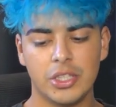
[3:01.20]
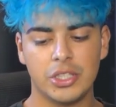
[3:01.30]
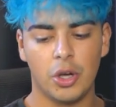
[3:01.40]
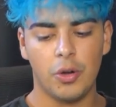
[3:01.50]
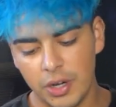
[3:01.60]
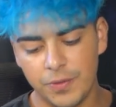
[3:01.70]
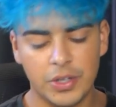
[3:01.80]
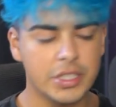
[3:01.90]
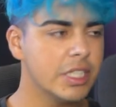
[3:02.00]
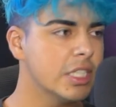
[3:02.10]
So
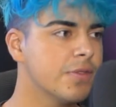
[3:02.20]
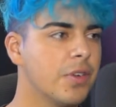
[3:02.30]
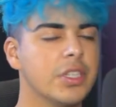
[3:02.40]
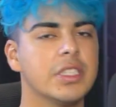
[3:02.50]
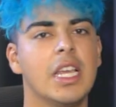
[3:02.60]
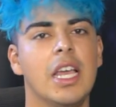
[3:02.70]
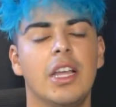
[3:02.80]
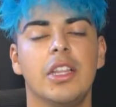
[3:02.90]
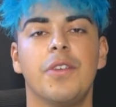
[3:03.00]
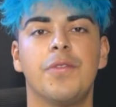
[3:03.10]
first things first,
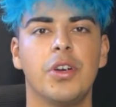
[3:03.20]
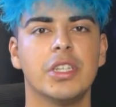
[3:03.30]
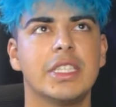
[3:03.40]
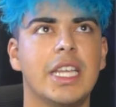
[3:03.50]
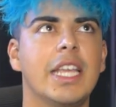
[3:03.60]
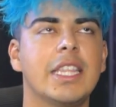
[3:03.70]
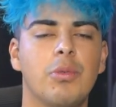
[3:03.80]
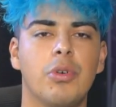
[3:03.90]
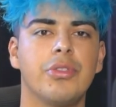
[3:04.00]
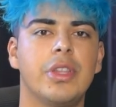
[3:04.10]
the first night that we were